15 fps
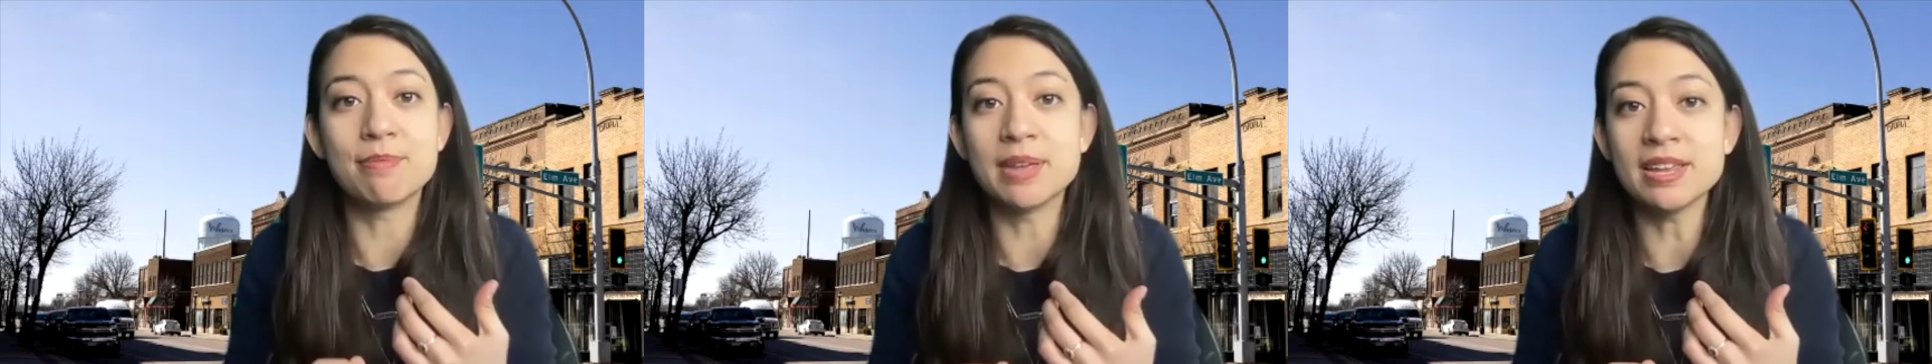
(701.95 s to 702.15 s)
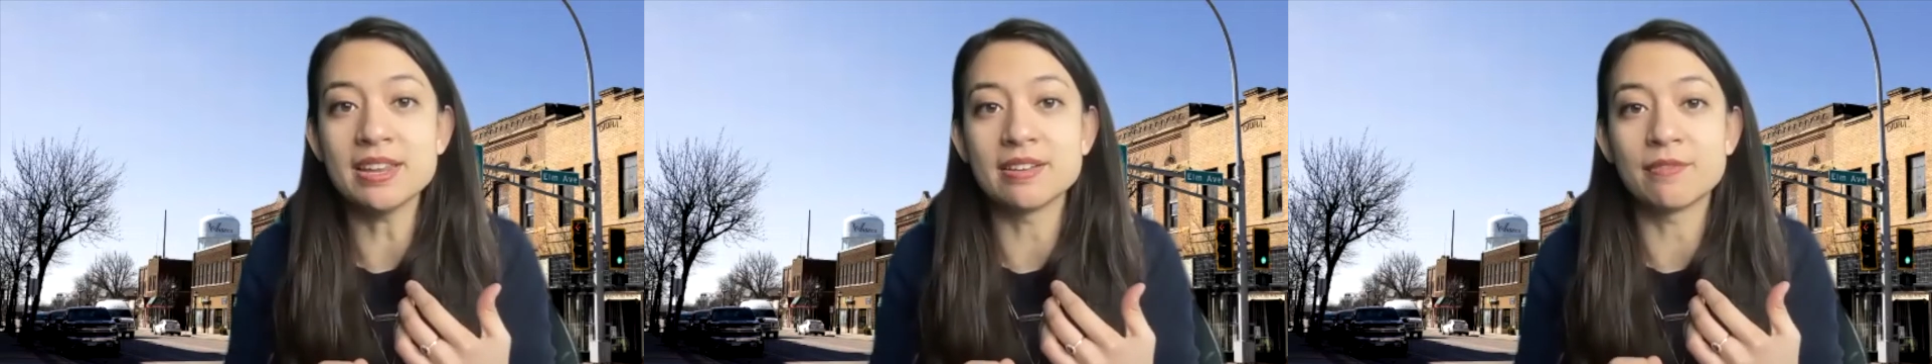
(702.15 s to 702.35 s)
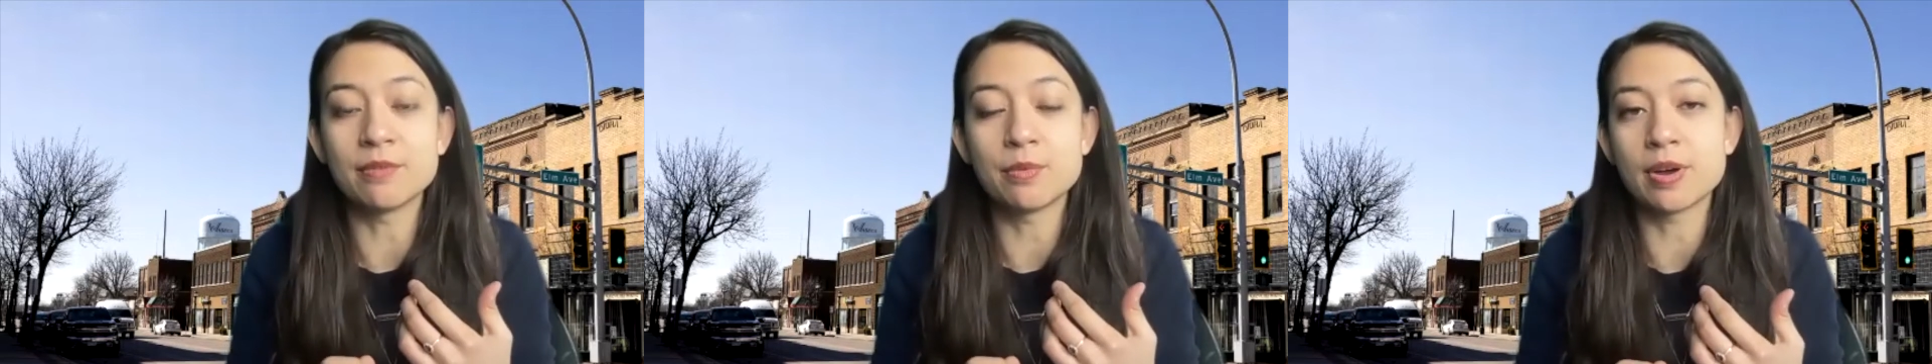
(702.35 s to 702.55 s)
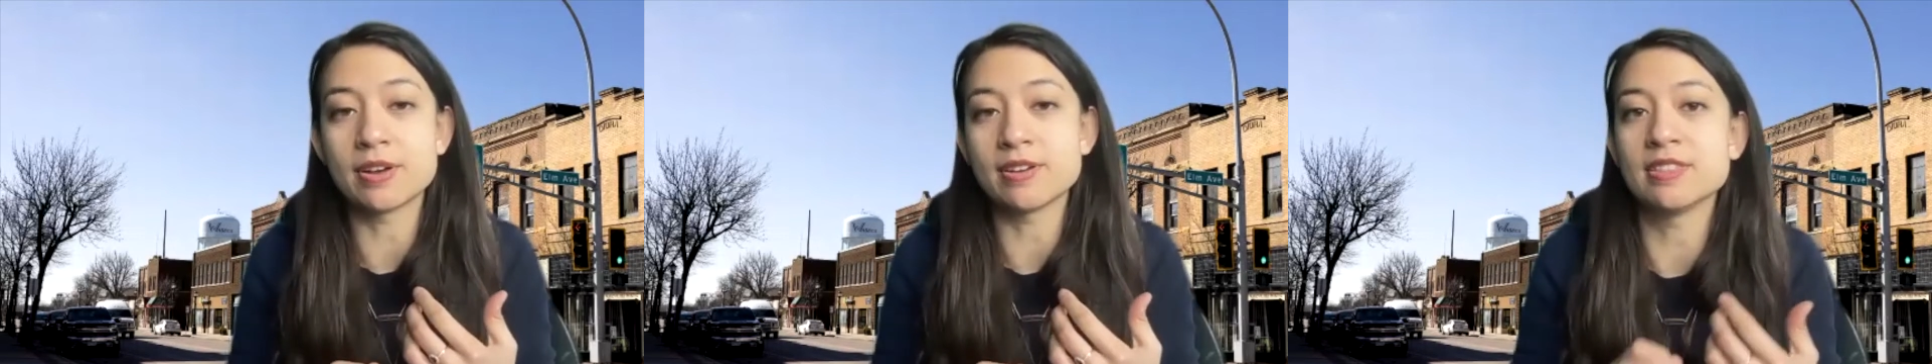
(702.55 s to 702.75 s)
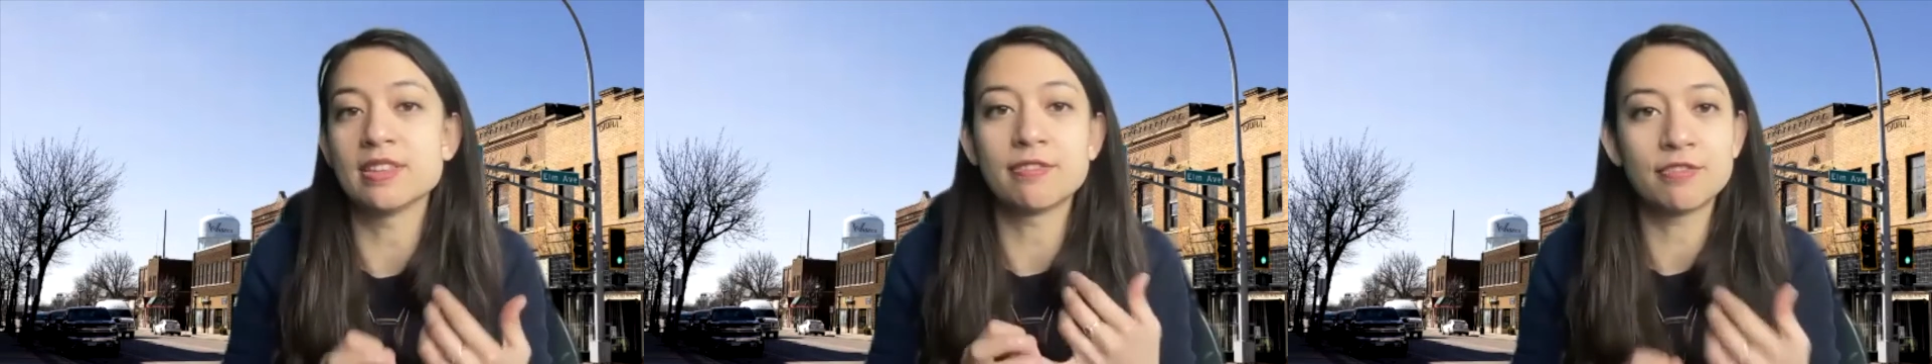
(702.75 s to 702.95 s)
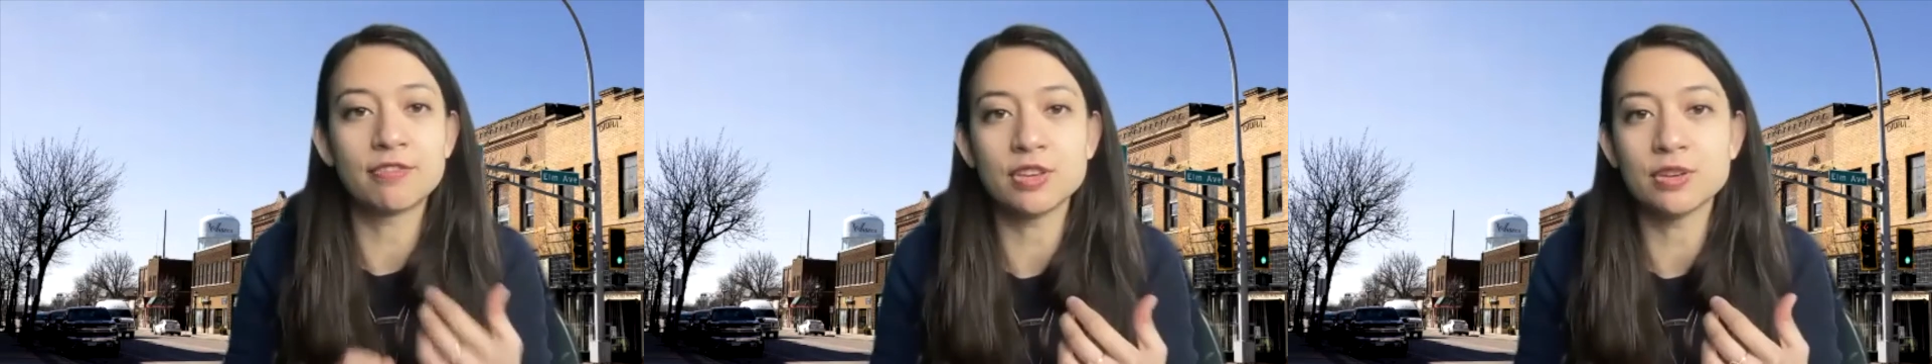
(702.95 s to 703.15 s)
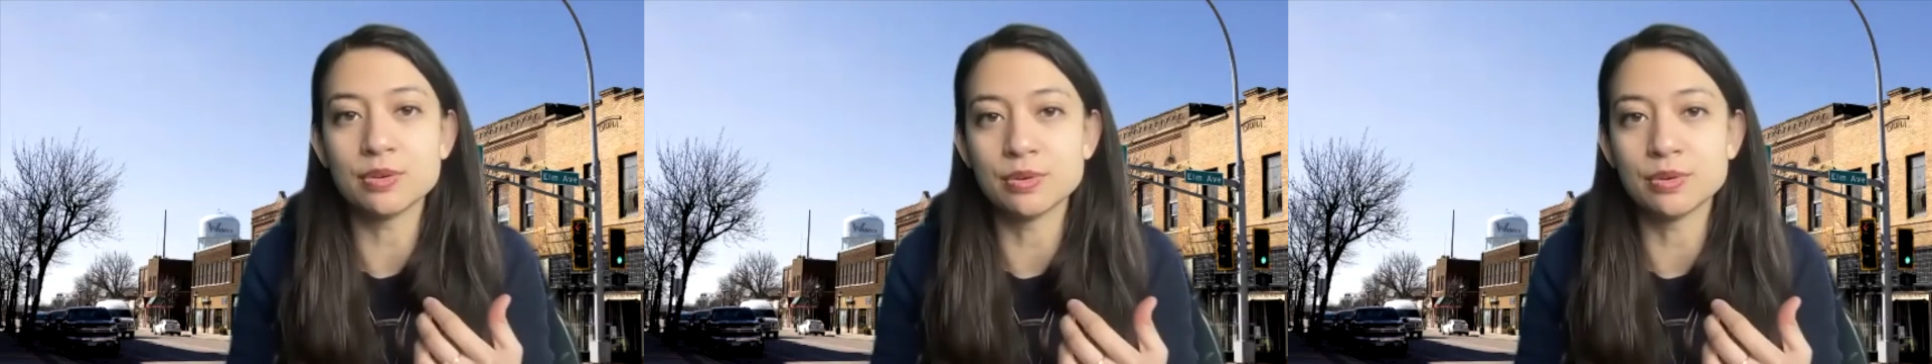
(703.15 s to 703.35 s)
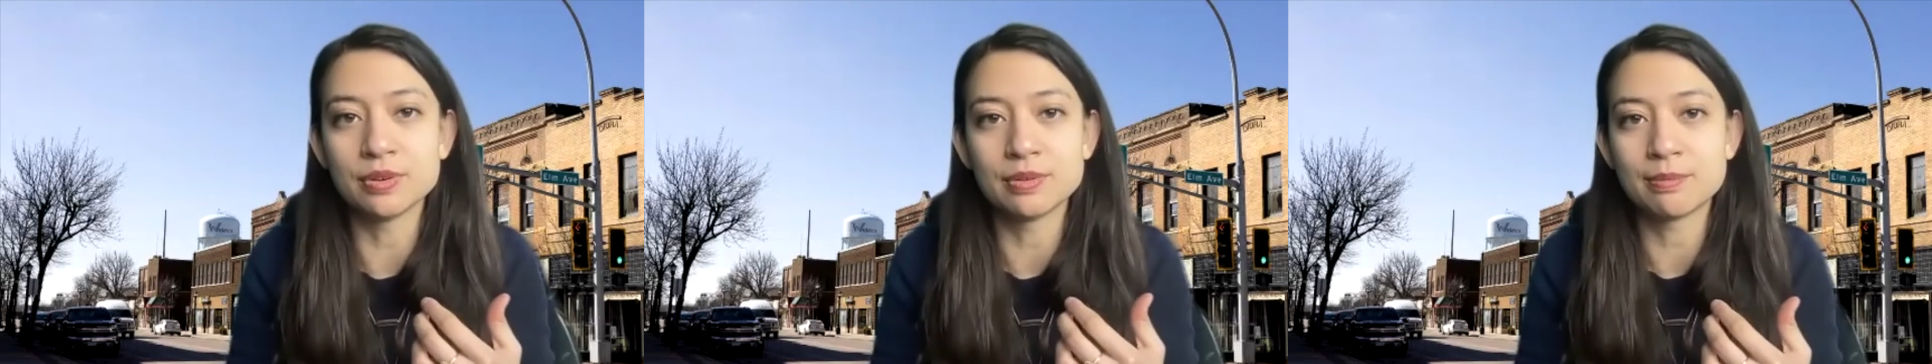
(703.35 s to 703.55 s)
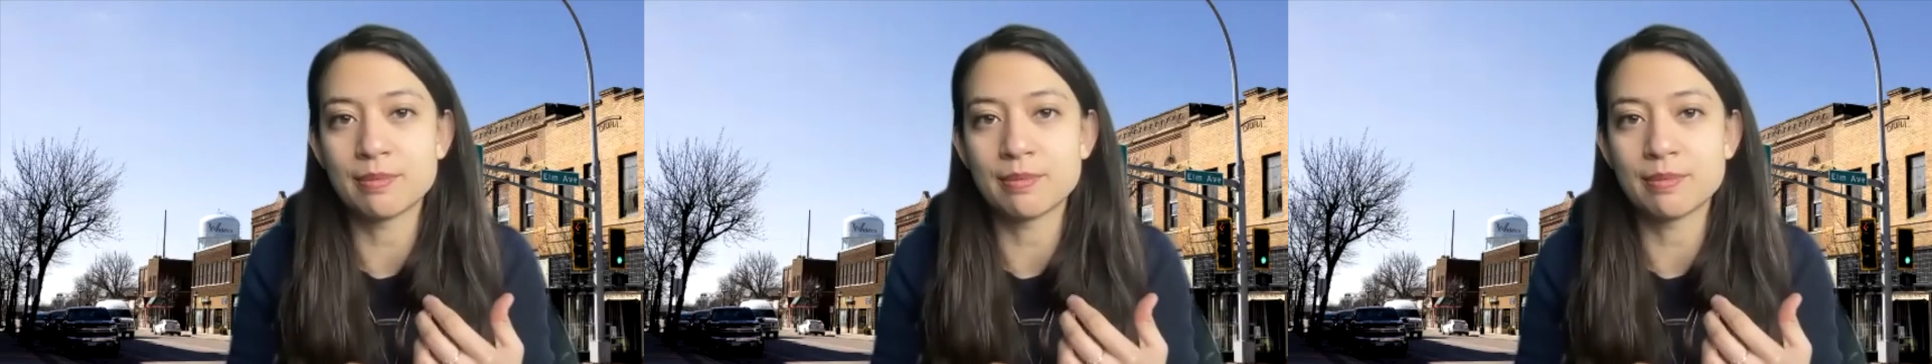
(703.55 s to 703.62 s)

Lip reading: been one of the few